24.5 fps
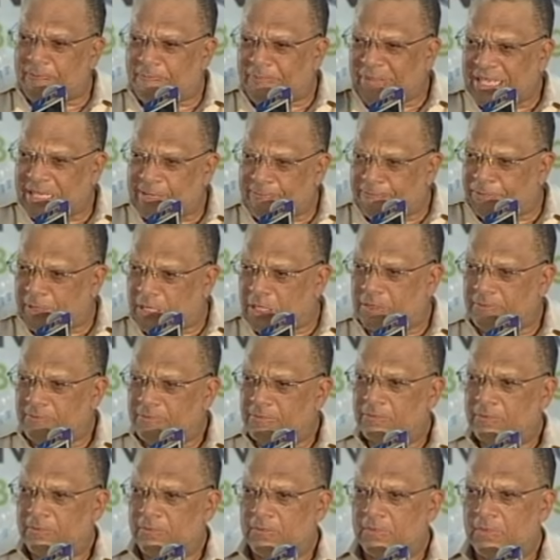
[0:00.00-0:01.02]
people
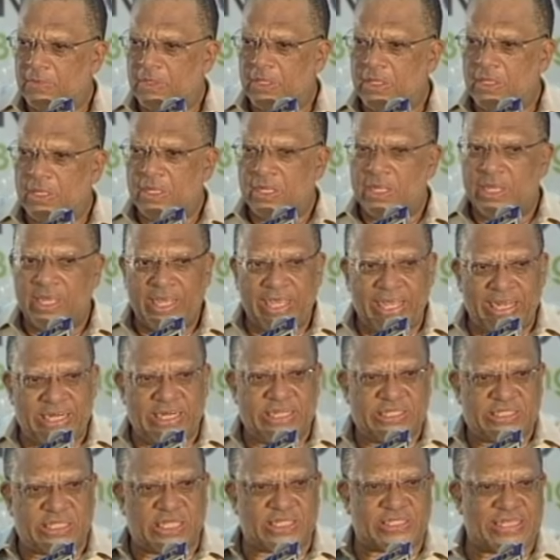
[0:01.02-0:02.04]
in
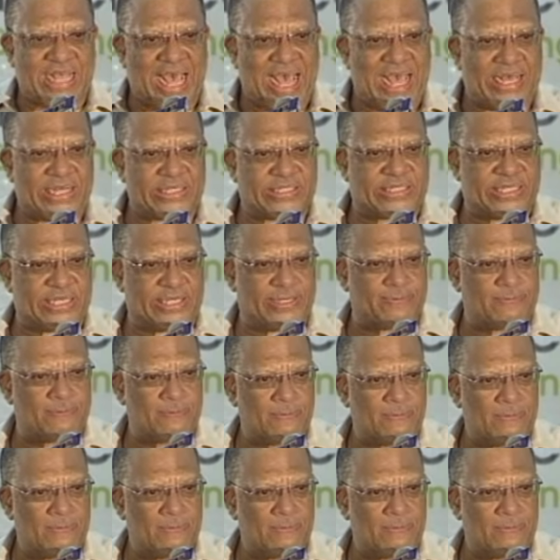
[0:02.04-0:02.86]
the society.